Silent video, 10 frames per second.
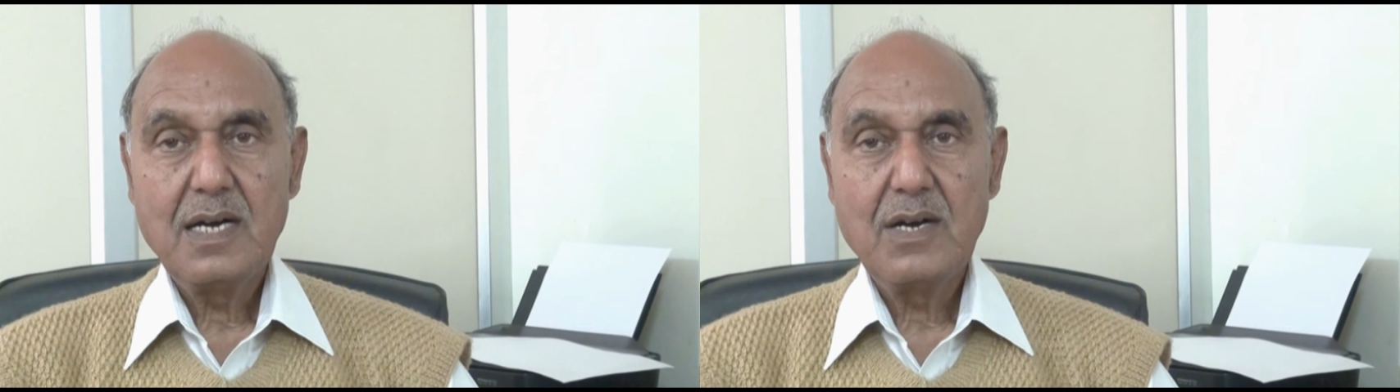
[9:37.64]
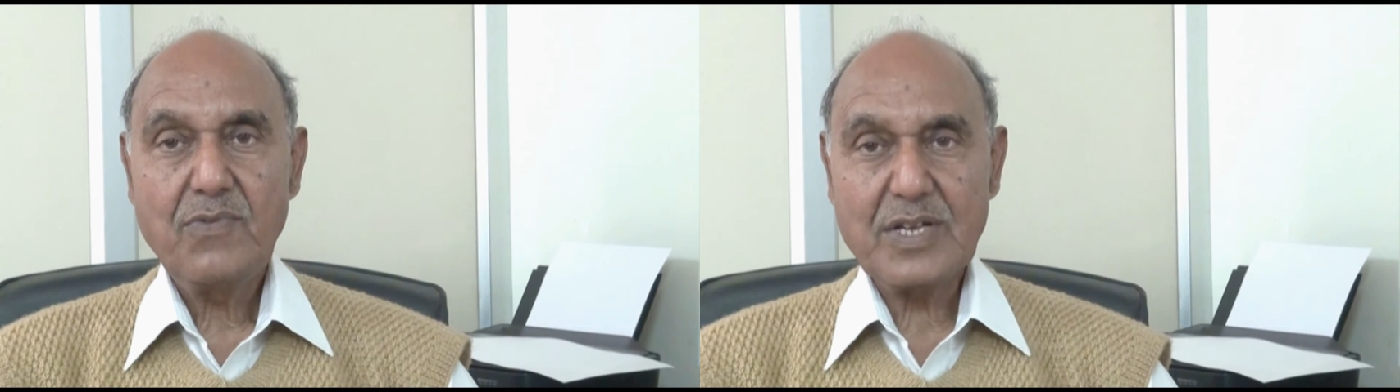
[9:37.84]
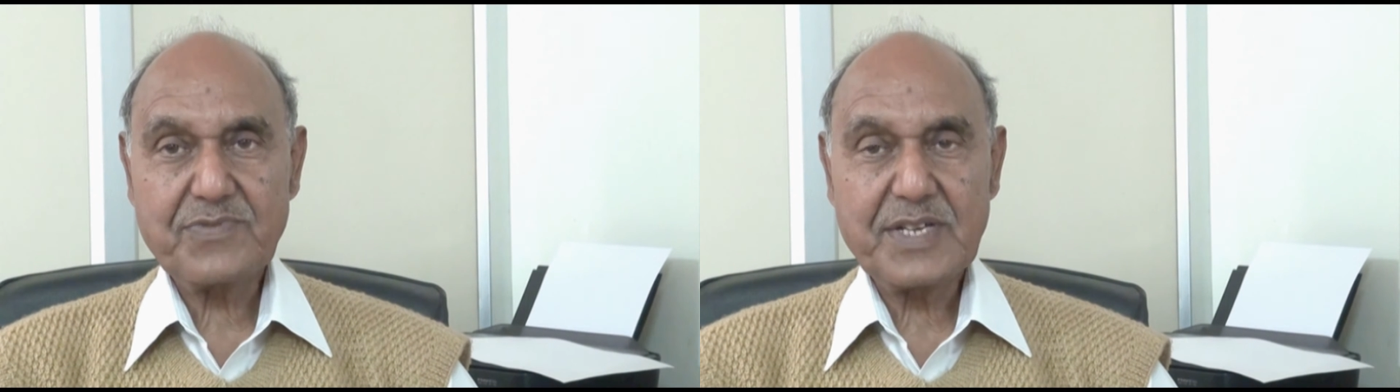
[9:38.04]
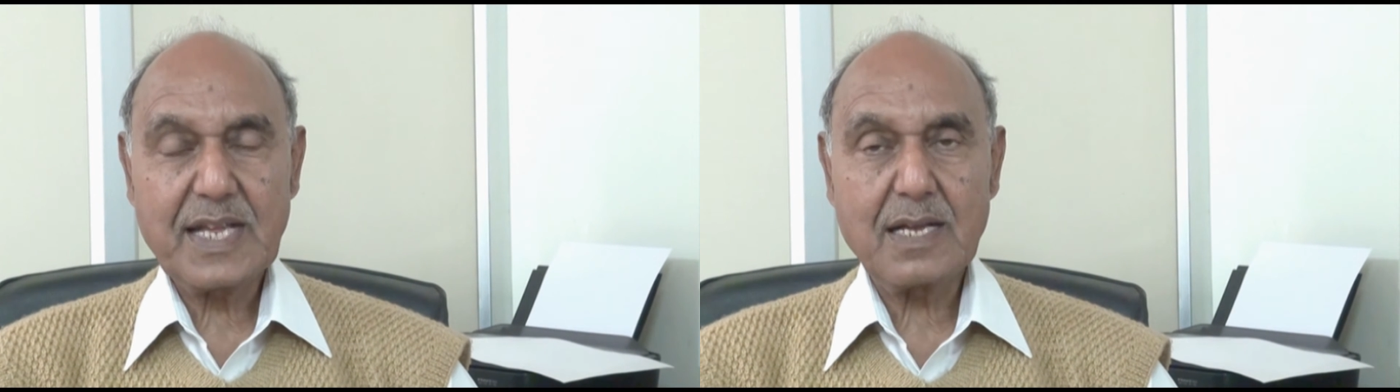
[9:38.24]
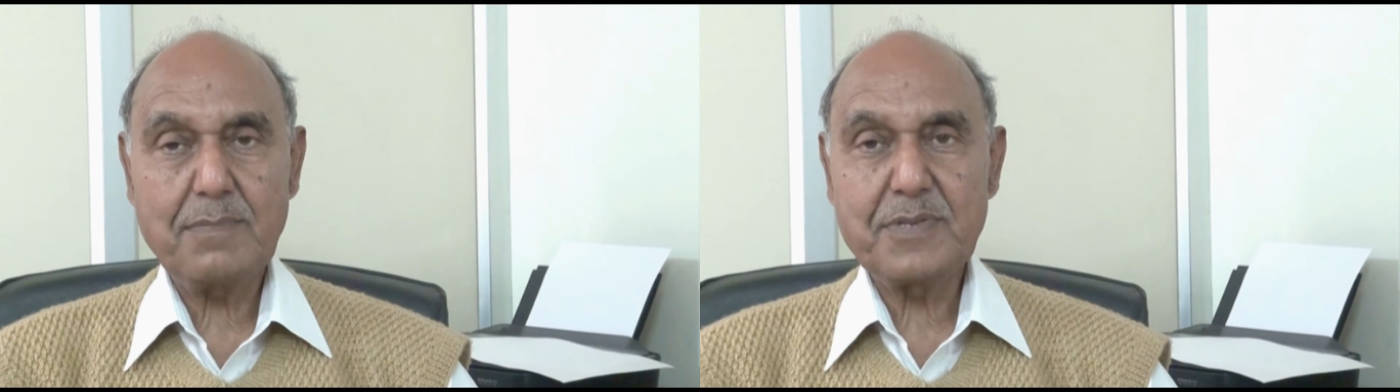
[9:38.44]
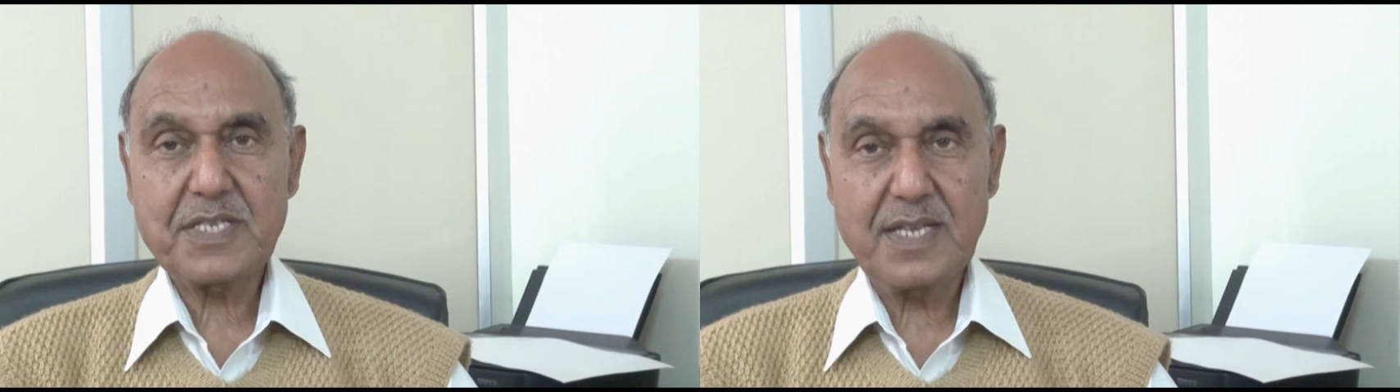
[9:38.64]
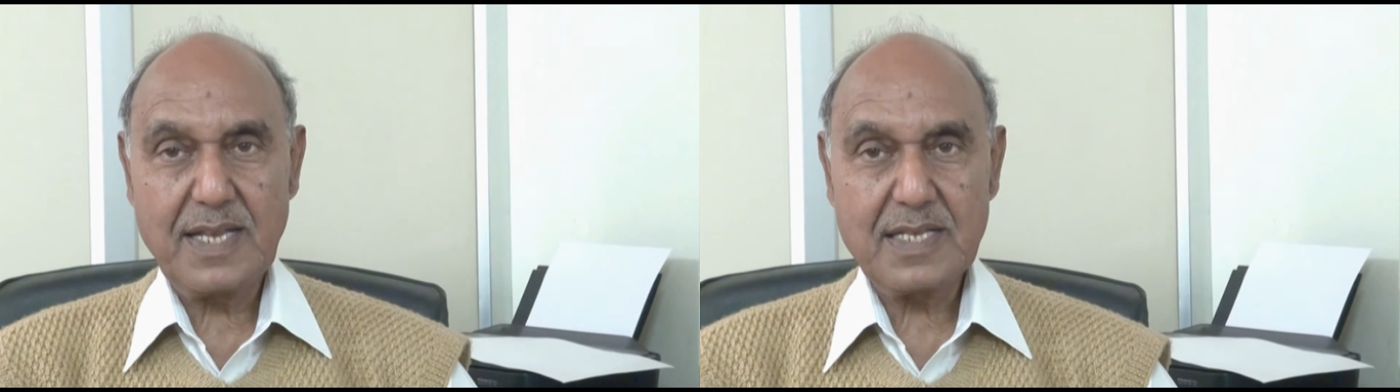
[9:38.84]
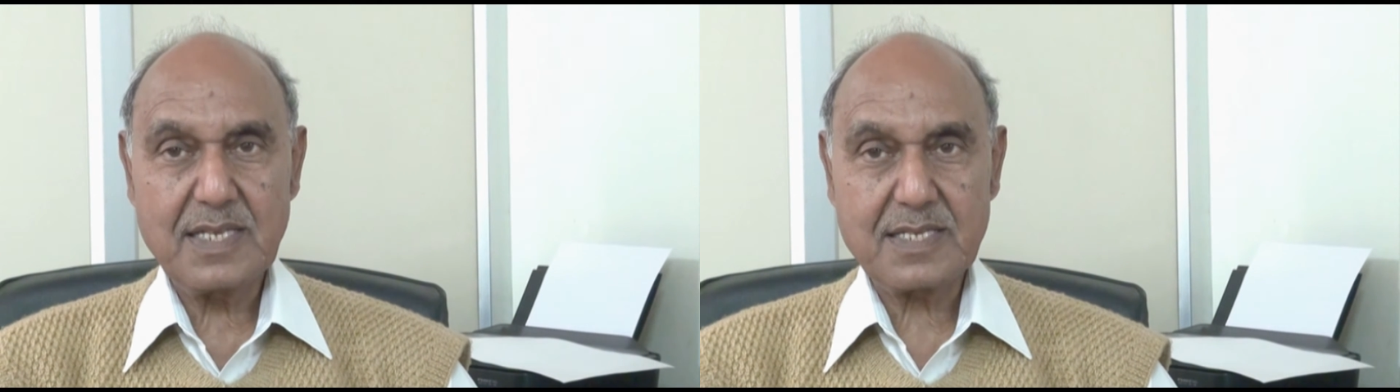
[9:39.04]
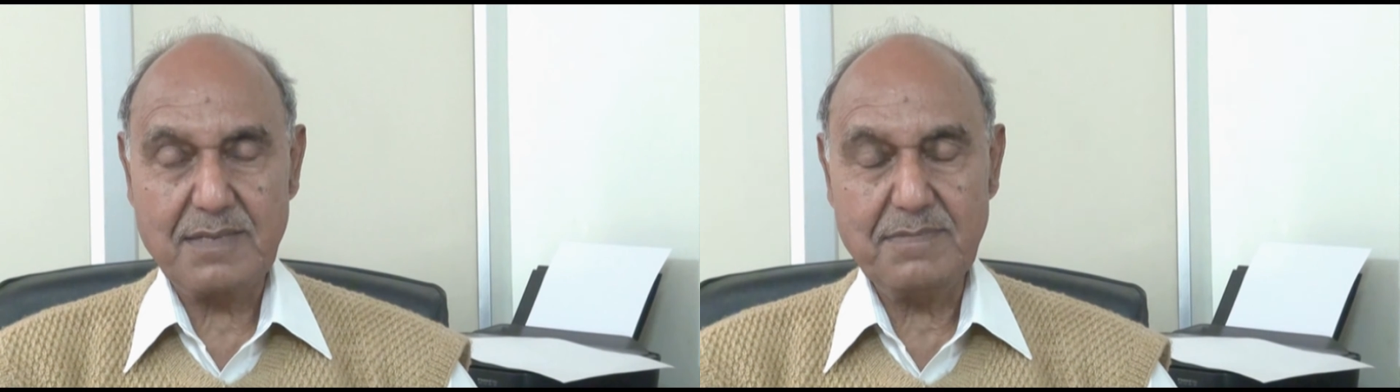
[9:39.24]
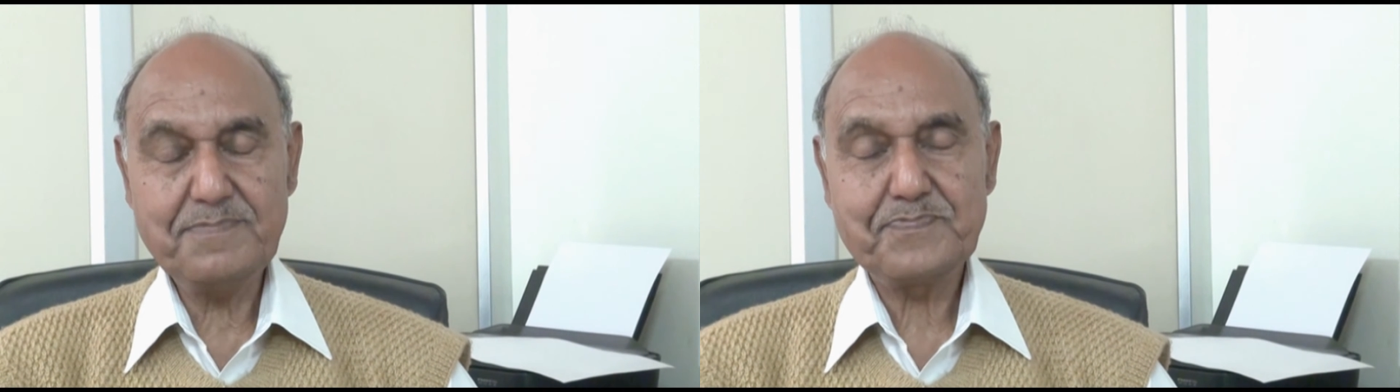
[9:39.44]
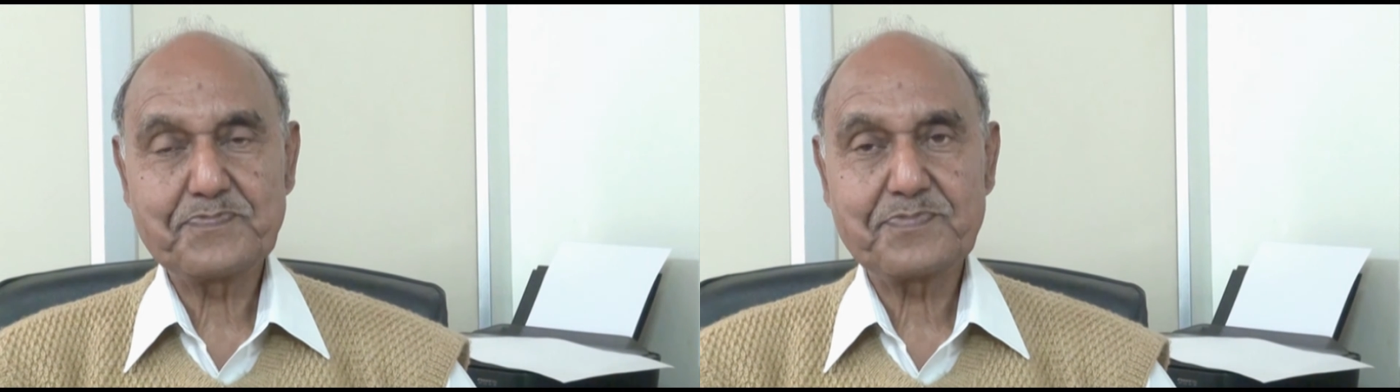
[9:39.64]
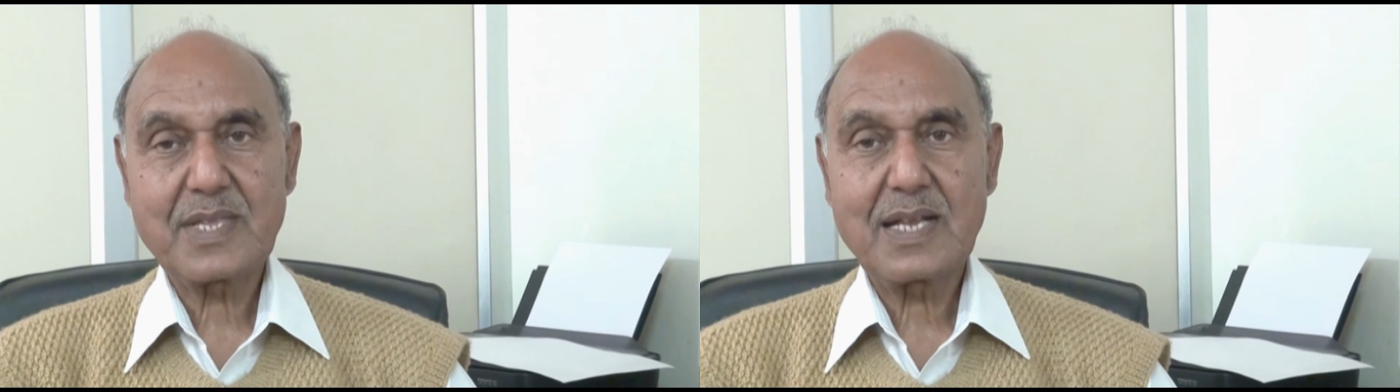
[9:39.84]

First we take up steering system.